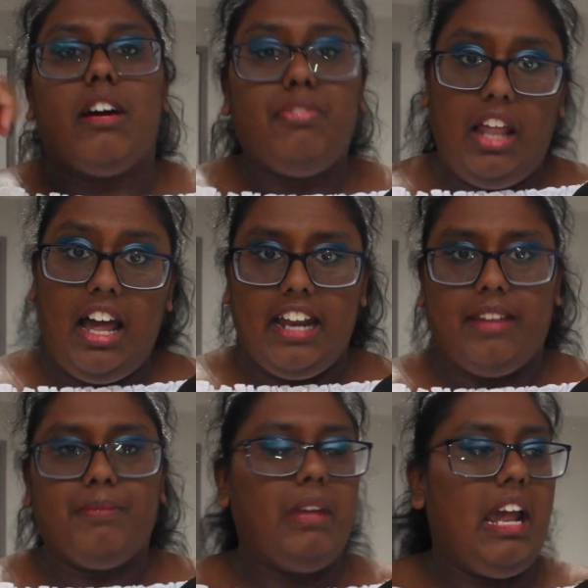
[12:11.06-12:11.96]
a
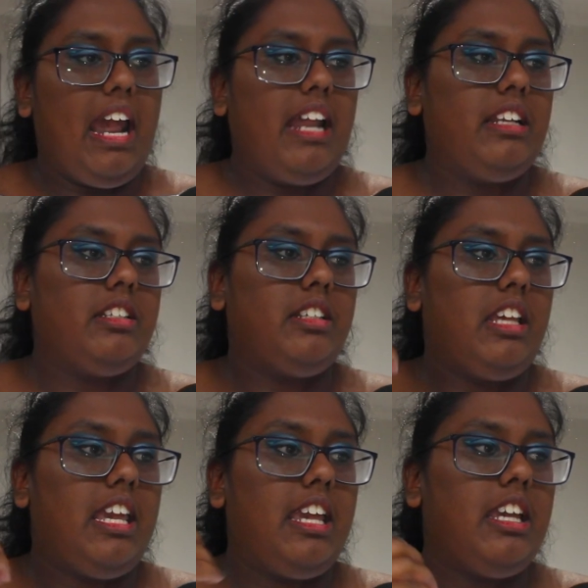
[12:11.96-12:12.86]
fly. And
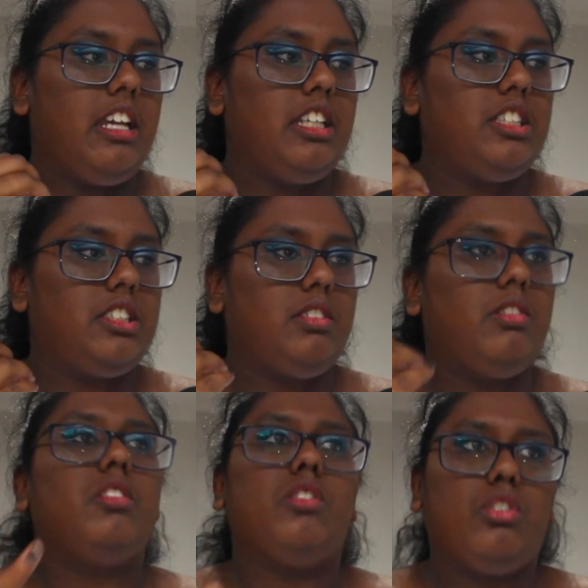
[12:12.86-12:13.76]
he is
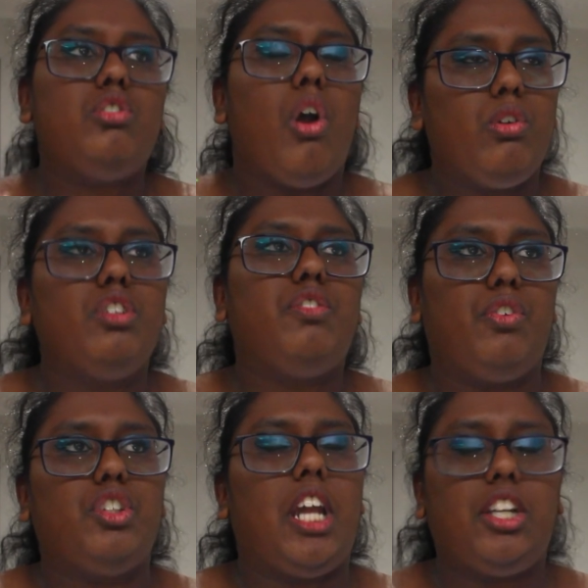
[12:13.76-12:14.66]
known
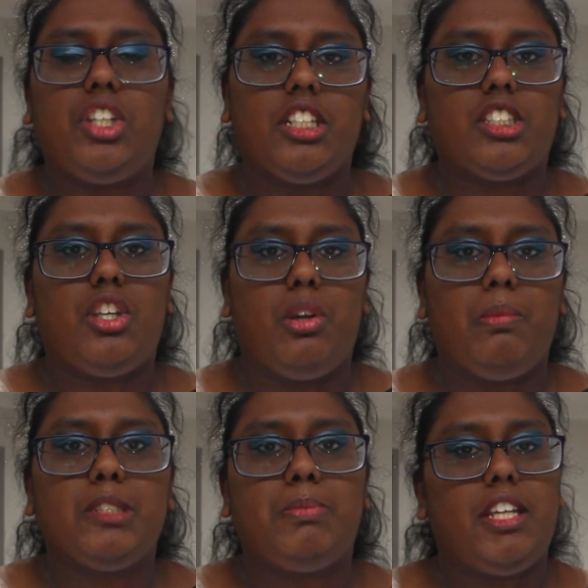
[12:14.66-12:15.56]
for changing into
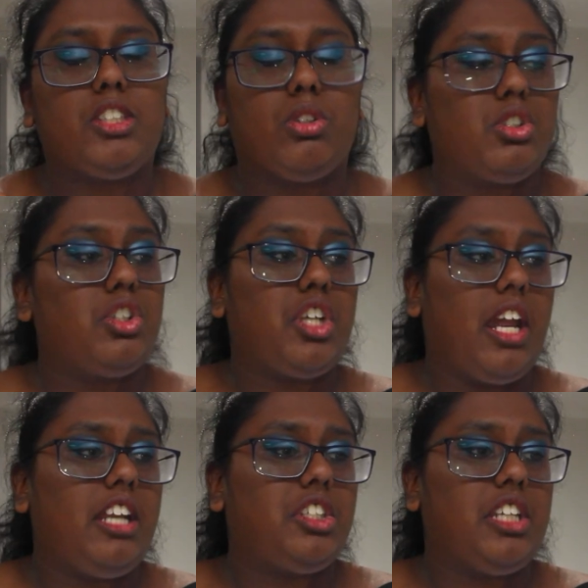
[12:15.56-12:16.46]
humans, but he's also
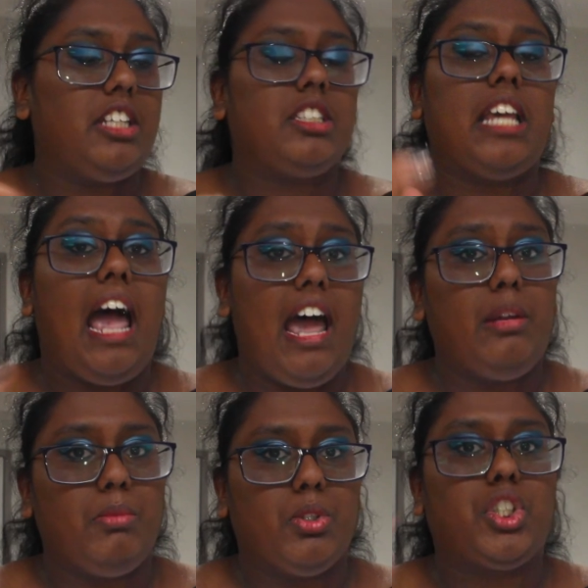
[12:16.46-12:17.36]
changed into
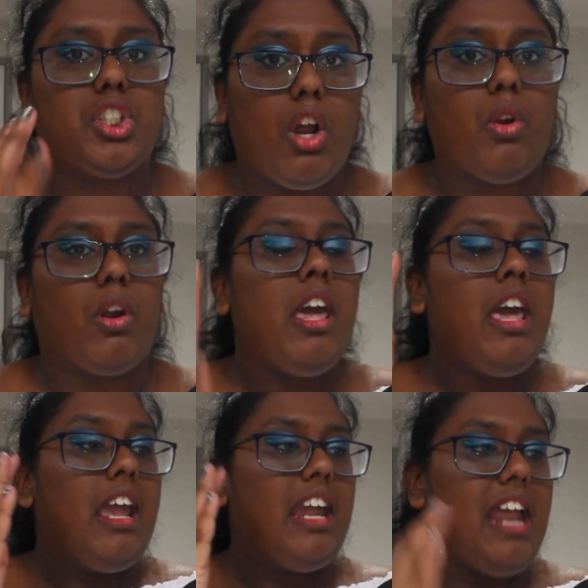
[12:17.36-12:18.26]
animals. So,
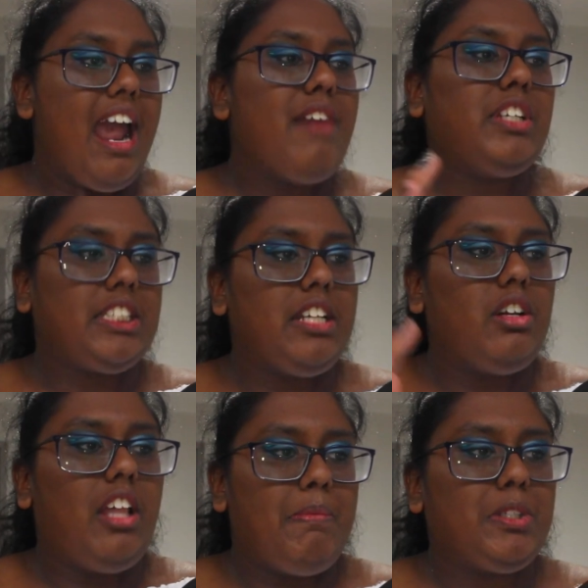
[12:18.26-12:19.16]
in every
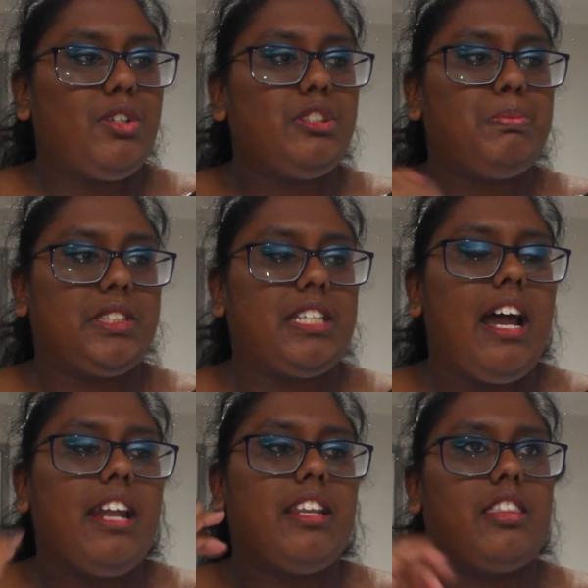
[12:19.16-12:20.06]
single episode
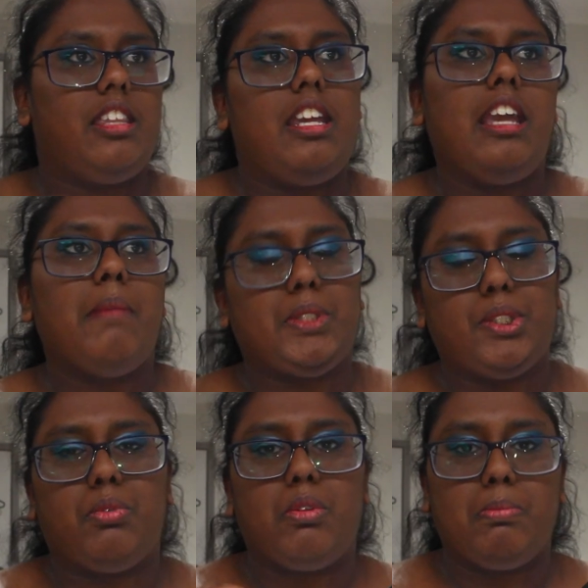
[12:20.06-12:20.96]
beside the
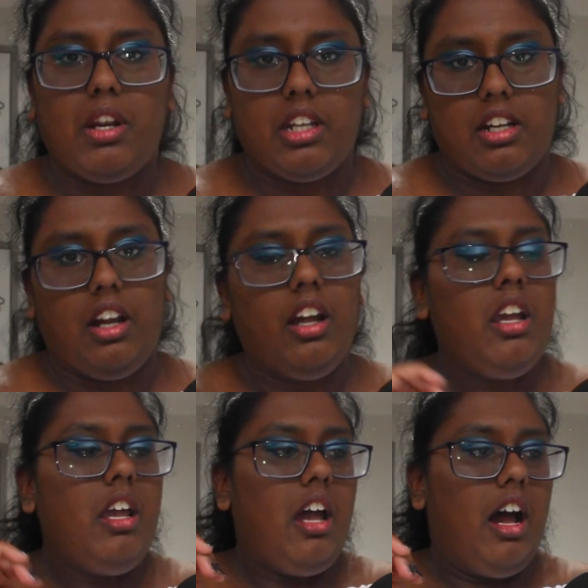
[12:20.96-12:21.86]
episode with Monica,
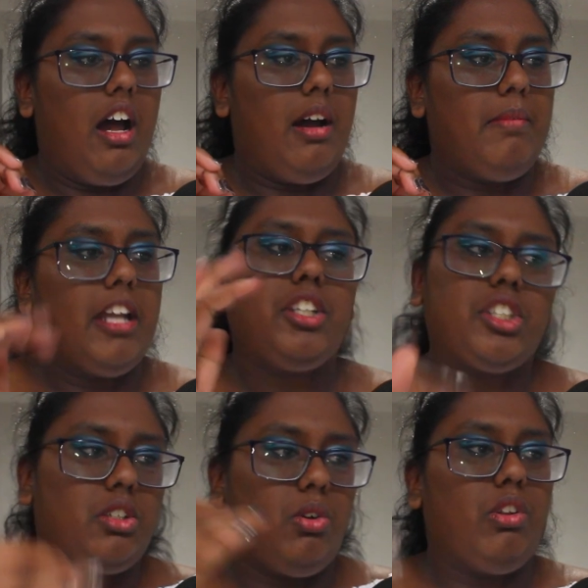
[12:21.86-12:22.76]
and
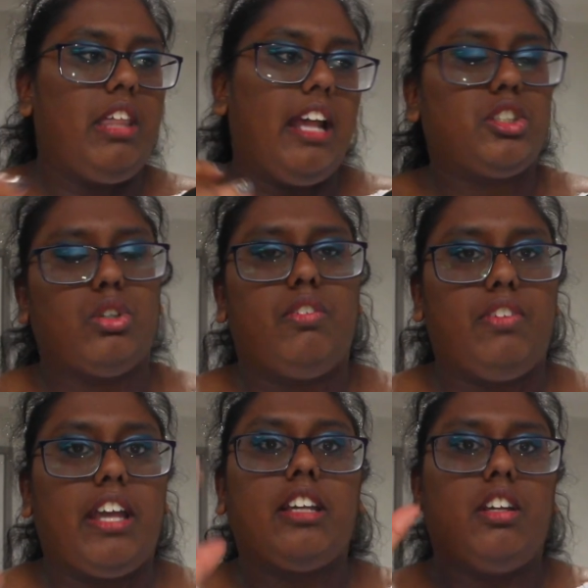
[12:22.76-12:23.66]
just all that sort of,
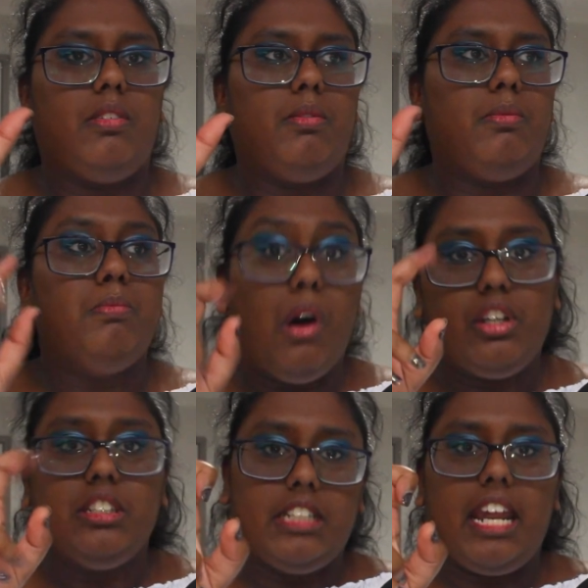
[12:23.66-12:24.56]
like,
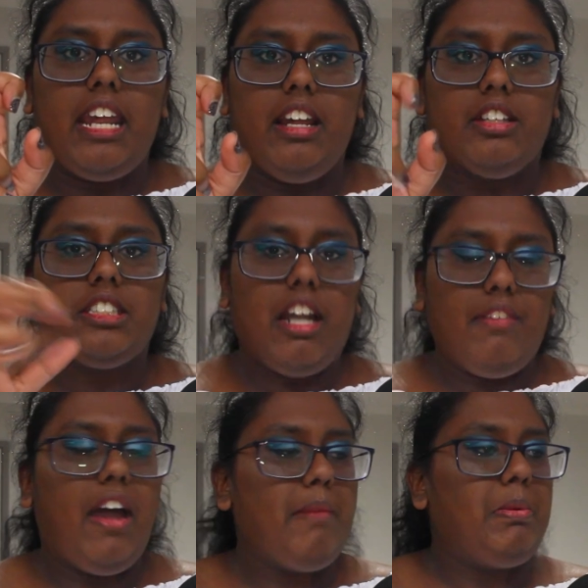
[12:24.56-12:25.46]
modern day
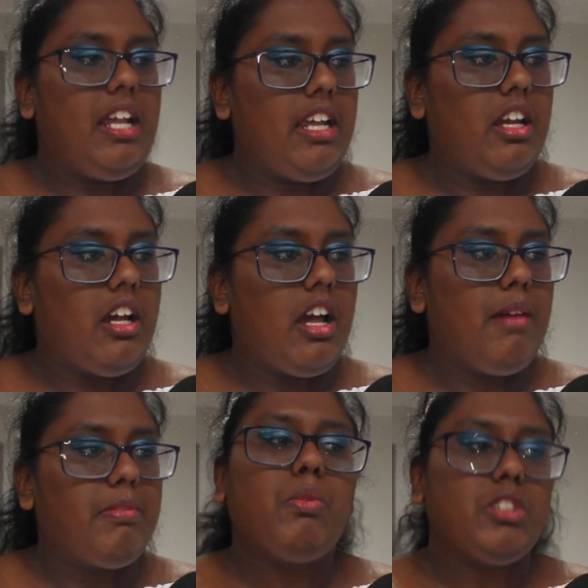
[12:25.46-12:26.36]
stuff happening,
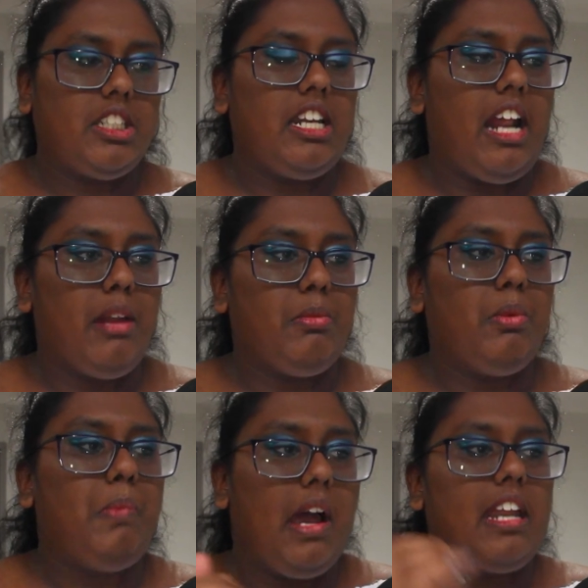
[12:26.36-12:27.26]
there wasn't an animal.
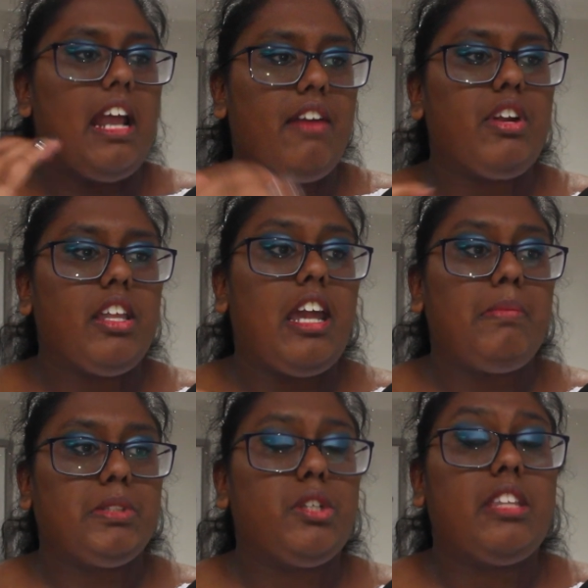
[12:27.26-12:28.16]
But in every other
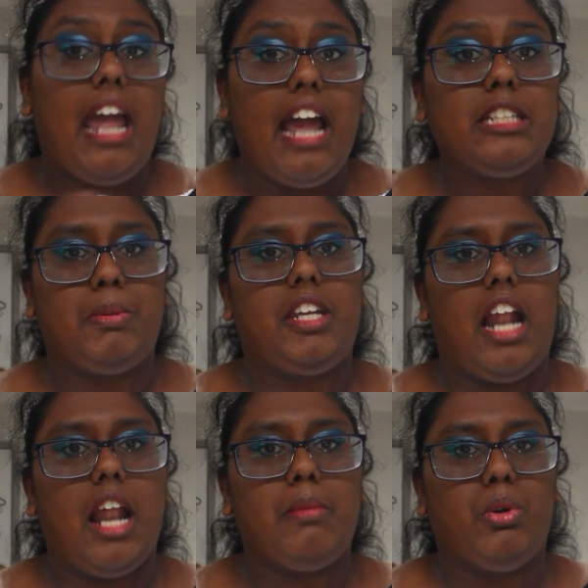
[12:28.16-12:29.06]
episode, there has been an
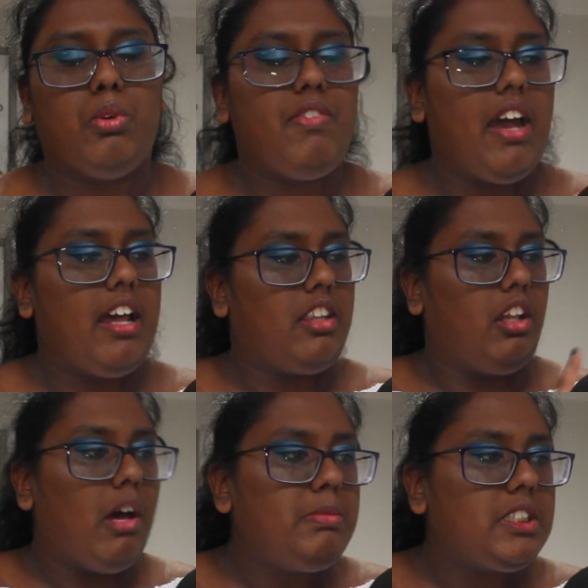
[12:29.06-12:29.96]
animal. We've had the
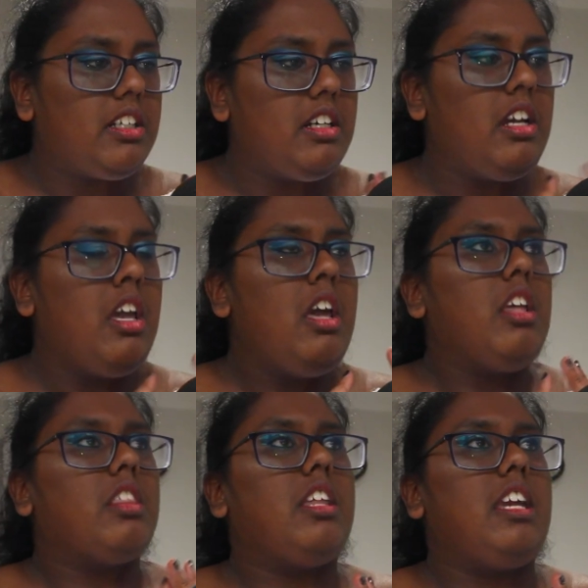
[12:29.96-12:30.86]
lobster,
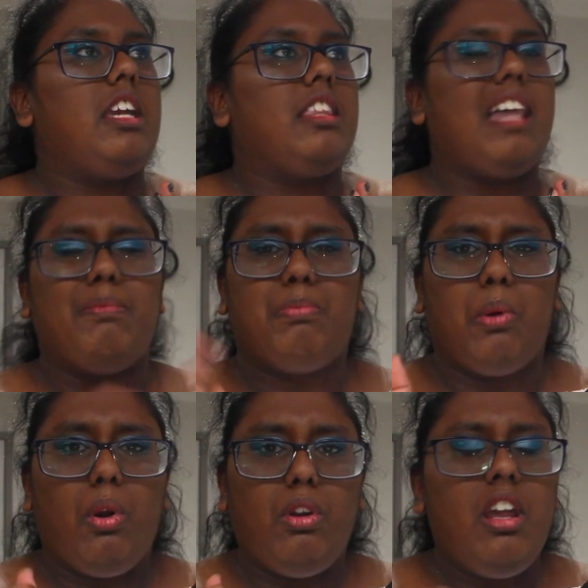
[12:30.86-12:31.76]
that
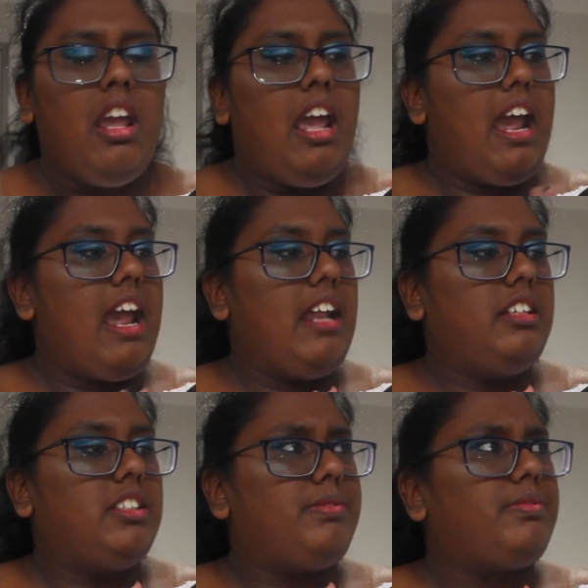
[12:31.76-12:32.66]
bird,
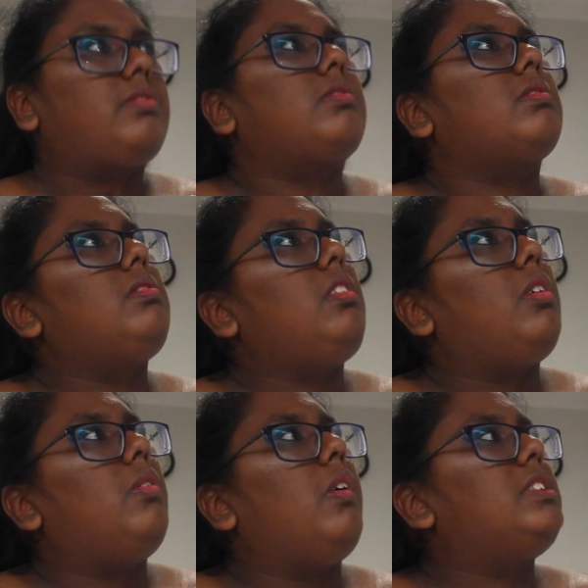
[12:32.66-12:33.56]
and
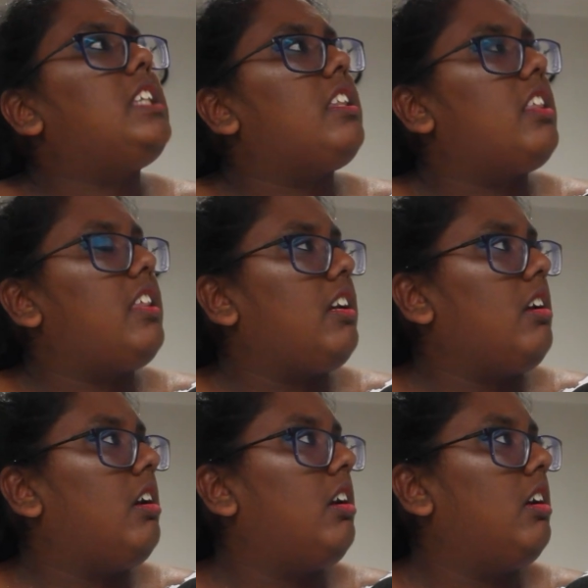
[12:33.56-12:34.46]
what was the other thing?
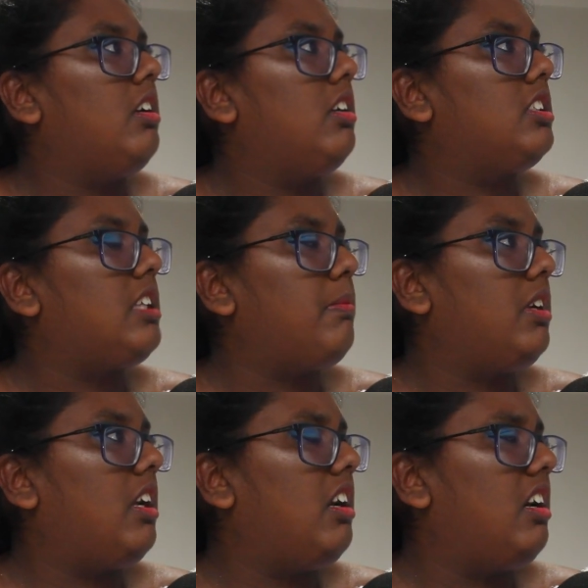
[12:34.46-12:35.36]

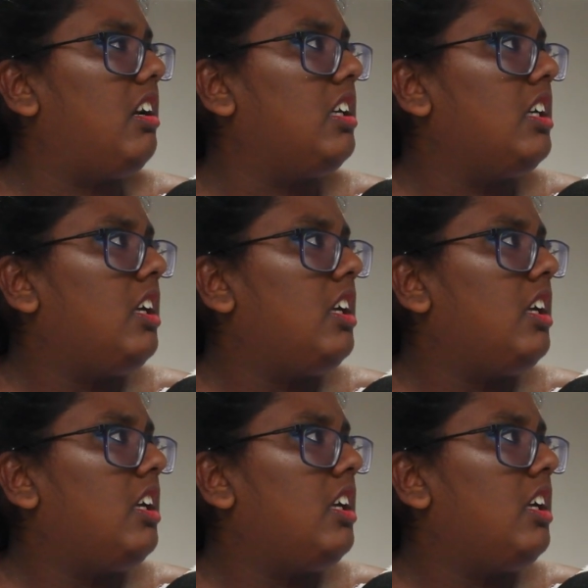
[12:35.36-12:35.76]
The